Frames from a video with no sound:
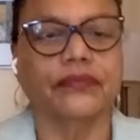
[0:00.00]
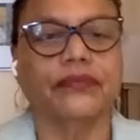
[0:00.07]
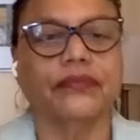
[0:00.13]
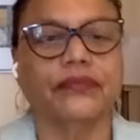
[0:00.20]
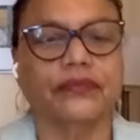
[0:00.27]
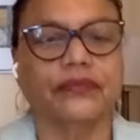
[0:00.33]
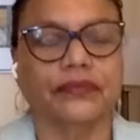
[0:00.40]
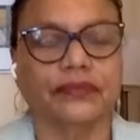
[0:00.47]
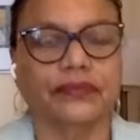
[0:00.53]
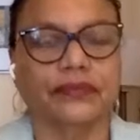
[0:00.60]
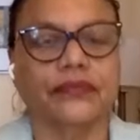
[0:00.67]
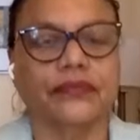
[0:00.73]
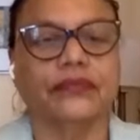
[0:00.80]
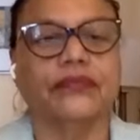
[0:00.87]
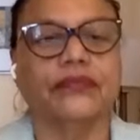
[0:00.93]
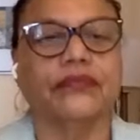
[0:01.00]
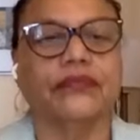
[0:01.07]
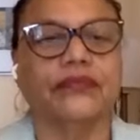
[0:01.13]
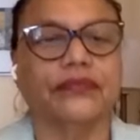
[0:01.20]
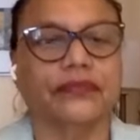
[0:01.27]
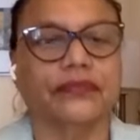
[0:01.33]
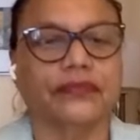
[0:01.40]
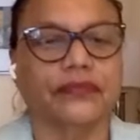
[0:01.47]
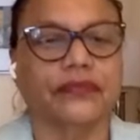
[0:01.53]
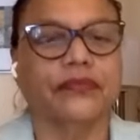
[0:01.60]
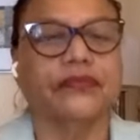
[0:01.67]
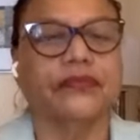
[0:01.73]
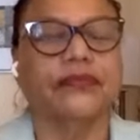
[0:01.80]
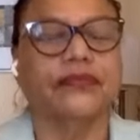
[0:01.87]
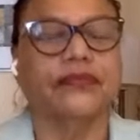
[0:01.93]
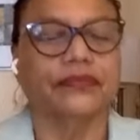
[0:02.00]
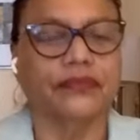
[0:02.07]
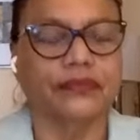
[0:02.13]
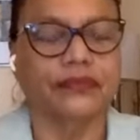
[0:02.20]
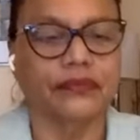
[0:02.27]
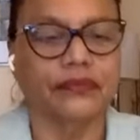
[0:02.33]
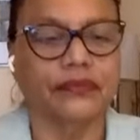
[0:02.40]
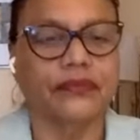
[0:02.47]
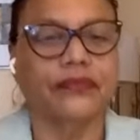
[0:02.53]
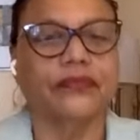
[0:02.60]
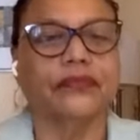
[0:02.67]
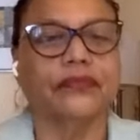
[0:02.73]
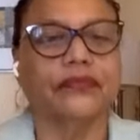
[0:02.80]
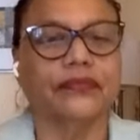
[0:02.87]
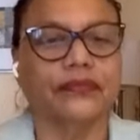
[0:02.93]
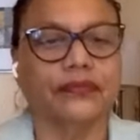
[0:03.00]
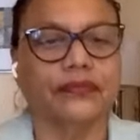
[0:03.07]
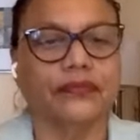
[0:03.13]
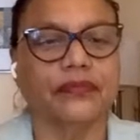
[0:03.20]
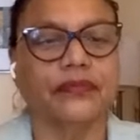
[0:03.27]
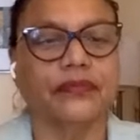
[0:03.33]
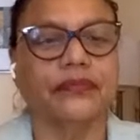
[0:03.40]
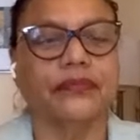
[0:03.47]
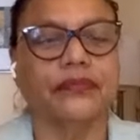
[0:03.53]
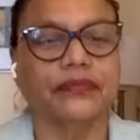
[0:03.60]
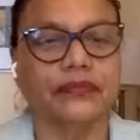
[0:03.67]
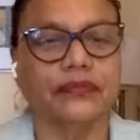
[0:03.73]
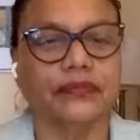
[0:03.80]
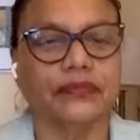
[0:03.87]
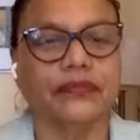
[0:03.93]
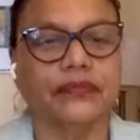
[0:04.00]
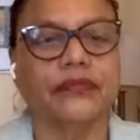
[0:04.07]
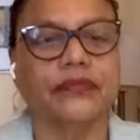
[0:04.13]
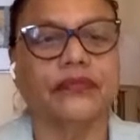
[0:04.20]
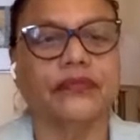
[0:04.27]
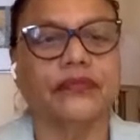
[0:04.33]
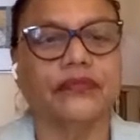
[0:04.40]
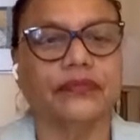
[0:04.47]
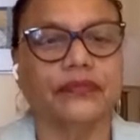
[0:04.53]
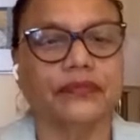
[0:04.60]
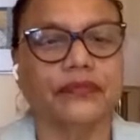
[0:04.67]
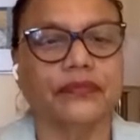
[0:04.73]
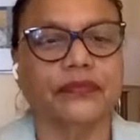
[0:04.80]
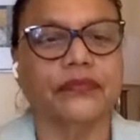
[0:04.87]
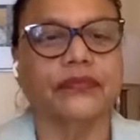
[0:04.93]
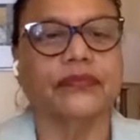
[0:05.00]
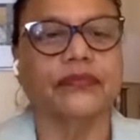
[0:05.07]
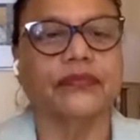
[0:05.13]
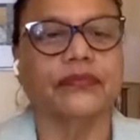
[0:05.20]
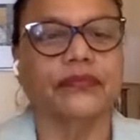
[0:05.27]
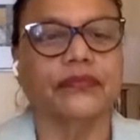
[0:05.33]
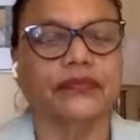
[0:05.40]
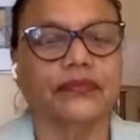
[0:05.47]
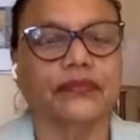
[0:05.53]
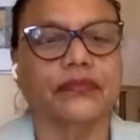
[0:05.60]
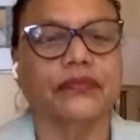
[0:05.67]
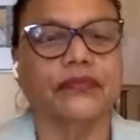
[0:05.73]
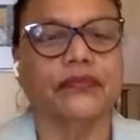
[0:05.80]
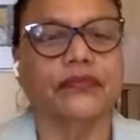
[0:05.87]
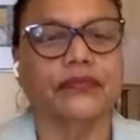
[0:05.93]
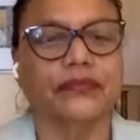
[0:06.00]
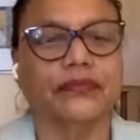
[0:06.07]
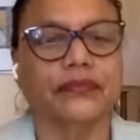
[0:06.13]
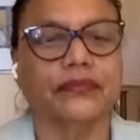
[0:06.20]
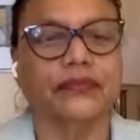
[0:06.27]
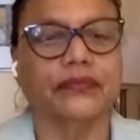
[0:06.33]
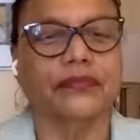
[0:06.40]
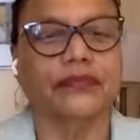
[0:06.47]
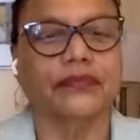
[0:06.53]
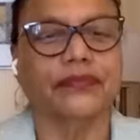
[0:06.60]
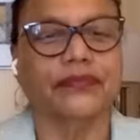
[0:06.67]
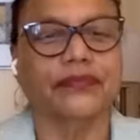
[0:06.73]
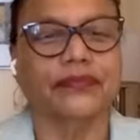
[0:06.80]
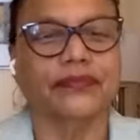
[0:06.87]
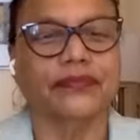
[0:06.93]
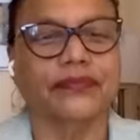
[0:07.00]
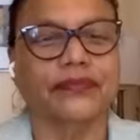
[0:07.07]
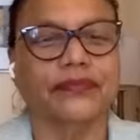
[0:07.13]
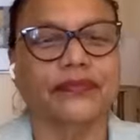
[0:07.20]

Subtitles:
The person shown says nothing.